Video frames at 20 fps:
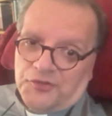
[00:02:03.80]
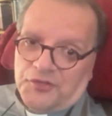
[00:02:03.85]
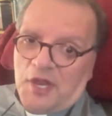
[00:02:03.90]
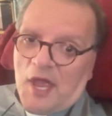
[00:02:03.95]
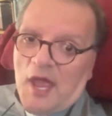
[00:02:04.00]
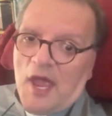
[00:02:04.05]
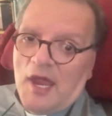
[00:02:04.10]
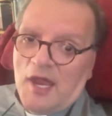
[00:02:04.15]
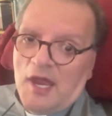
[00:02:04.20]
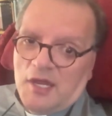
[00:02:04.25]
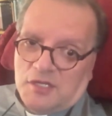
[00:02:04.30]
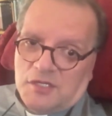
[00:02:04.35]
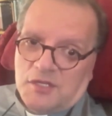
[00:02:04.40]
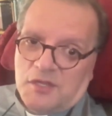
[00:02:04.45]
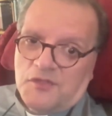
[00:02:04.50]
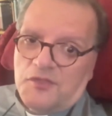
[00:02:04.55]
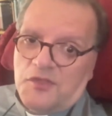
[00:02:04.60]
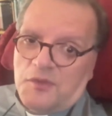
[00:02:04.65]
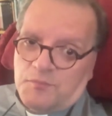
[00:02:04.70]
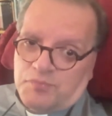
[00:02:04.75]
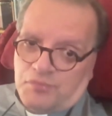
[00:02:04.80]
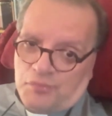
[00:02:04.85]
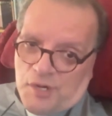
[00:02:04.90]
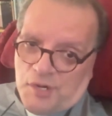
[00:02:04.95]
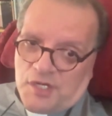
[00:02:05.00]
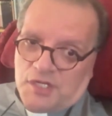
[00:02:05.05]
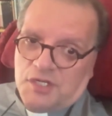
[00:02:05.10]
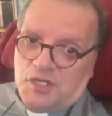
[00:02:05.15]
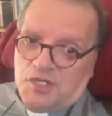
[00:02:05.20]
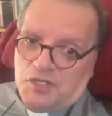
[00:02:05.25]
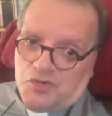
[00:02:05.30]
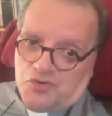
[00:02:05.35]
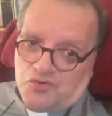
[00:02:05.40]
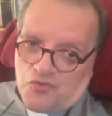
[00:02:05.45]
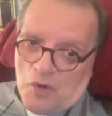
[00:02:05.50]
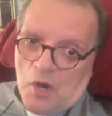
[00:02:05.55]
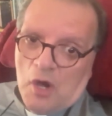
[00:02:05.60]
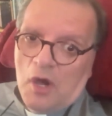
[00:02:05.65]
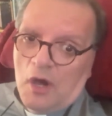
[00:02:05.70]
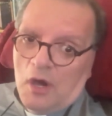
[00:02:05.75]
days of the British
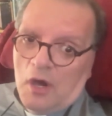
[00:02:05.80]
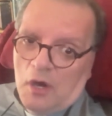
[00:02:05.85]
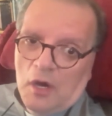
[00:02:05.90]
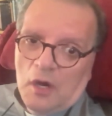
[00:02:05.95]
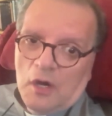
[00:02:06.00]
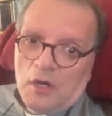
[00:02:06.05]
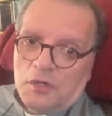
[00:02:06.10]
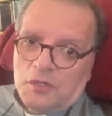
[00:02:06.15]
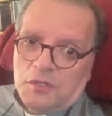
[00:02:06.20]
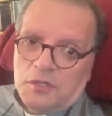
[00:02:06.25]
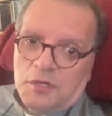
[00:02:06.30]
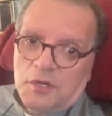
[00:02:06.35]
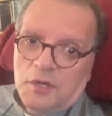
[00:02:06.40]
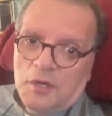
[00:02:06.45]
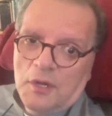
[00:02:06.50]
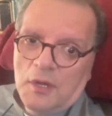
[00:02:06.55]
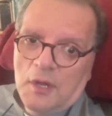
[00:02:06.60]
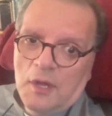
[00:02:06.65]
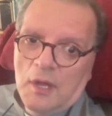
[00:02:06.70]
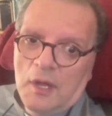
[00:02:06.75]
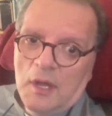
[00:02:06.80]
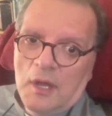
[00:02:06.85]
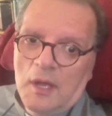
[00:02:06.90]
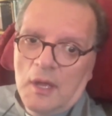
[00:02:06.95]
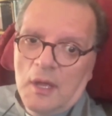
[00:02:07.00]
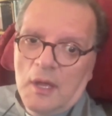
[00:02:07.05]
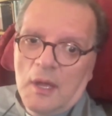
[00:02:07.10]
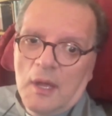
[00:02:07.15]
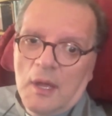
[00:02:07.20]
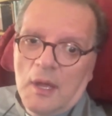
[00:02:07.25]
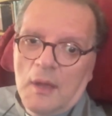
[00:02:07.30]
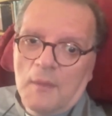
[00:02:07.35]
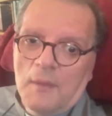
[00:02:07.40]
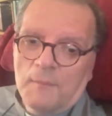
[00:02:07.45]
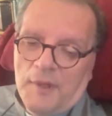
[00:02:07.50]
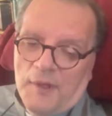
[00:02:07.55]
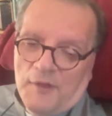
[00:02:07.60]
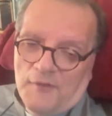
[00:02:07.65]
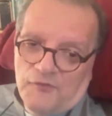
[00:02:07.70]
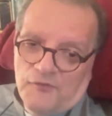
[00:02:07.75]
Raj
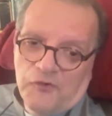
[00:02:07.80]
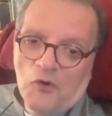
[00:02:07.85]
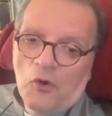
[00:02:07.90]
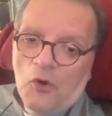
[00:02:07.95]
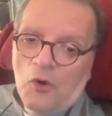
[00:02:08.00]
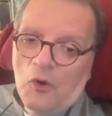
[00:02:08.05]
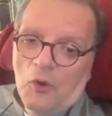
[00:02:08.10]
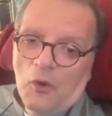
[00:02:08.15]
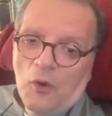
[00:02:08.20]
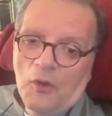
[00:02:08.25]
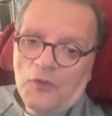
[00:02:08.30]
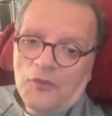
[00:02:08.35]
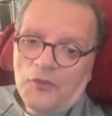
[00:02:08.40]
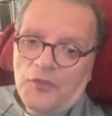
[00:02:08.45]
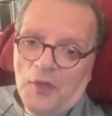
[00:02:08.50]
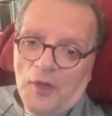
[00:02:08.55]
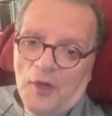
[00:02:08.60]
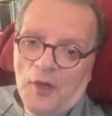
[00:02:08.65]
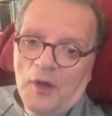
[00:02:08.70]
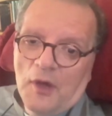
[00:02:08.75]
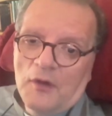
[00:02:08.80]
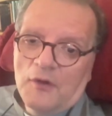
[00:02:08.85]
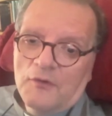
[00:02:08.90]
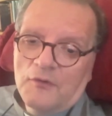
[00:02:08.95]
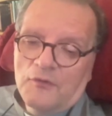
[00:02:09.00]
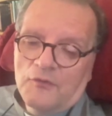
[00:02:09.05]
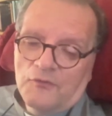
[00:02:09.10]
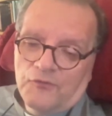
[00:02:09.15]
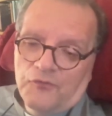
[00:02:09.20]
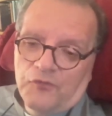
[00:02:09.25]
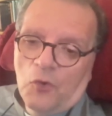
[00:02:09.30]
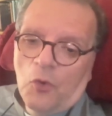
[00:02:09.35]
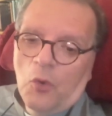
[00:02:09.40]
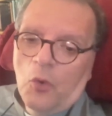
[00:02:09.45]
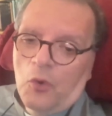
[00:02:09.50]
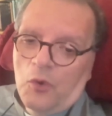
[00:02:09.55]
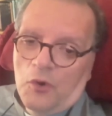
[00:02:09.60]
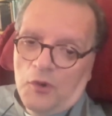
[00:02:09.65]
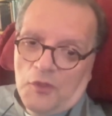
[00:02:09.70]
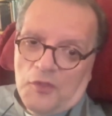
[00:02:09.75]
before the
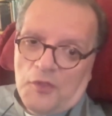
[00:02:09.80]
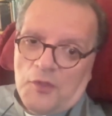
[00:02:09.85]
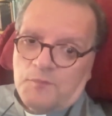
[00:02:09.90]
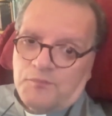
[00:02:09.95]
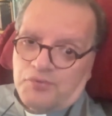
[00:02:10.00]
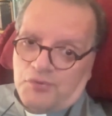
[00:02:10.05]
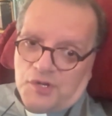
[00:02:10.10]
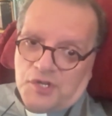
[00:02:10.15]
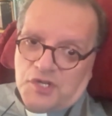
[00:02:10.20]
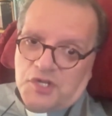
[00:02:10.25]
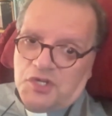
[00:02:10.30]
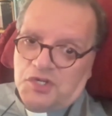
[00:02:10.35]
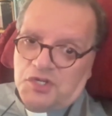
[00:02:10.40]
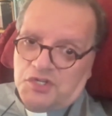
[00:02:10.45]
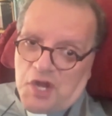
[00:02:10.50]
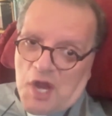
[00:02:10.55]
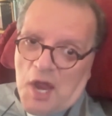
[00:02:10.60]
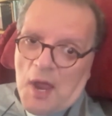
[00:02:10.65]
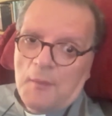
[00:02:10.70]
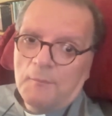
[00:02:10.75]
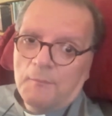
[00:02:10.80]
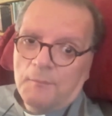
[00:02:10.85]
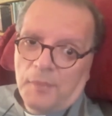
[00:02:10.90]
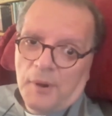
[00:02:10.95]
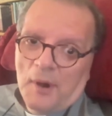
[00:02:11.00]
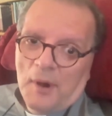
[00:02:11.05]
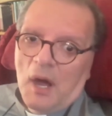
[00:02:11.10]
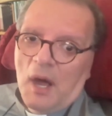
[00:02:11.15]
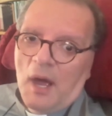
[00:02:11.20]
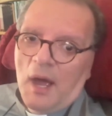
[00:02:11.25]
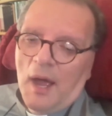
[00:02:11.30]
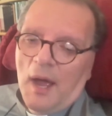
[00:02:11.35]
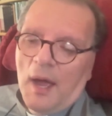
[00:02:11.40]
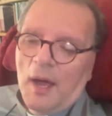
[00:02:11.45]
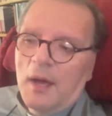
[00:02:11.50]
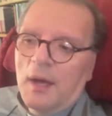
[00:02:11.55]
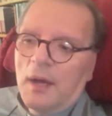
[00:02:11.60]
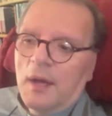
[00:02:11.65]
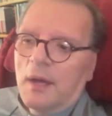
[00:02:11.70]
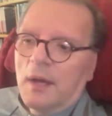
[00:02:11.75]
fall of the British
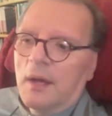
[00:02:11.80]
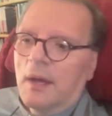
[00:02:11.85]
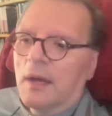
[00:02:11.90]
Empire.